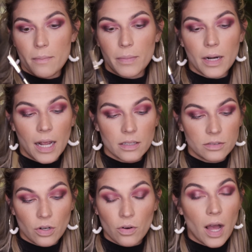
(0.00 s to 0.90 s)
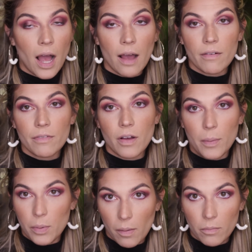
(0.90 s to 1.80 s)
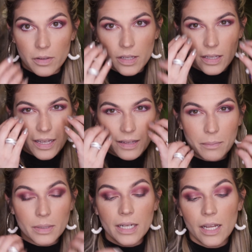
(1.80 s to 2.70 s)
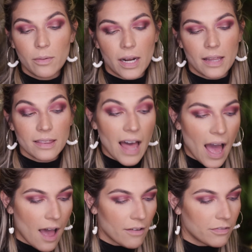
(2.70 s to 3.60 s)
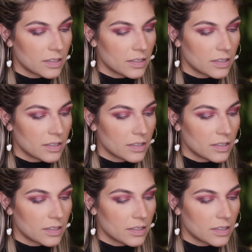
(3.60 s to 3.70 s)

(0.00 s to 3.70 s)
but I don't have a problem with it like bleeding when I laugh,